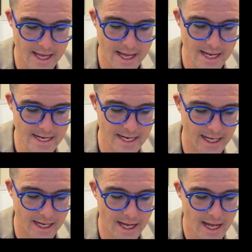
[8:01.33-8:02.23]

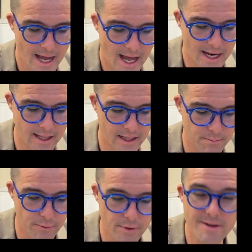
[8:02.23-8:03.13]
ending and in the
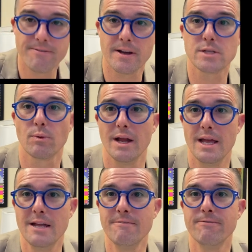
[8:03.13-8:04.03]
prefix where
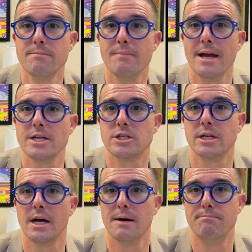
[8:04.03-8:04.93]

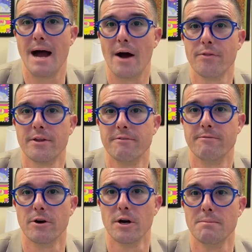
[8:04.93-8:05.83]
information about the
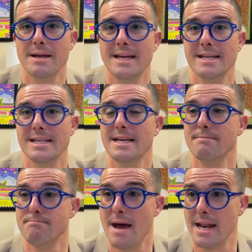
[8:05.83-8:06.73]
verb is
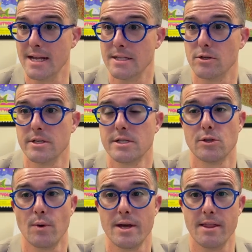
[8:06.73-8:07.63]
embedded. So this is
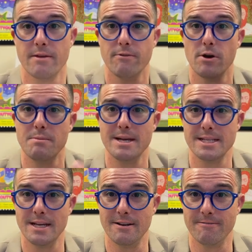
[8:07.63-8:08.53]
the way that the verb
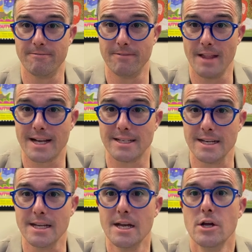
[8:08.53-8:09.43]
is
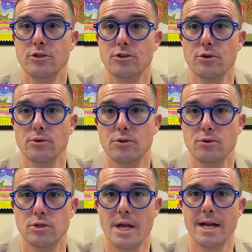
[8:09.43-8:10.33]
inflected to
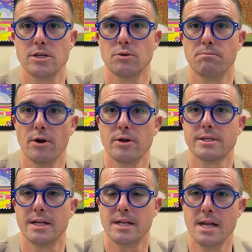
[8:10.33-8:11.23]
change. So
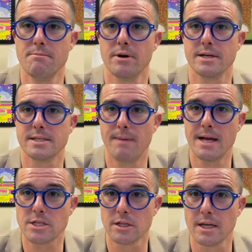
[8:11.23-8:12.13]
person and number
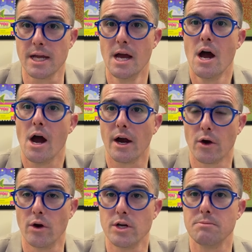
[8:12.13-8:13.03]
especially are
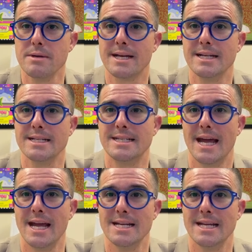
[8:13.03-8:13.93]
going to be
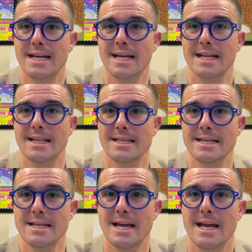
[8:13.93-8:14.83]
contained in
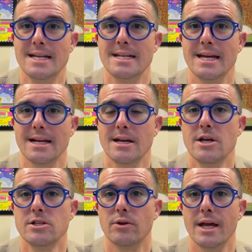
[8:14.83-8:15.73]
the ending.
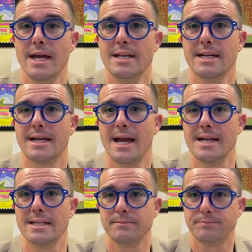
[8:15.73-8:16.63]
So to
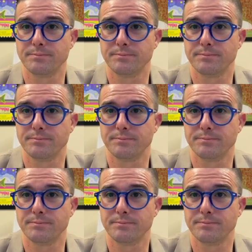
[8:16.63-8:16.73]
indicate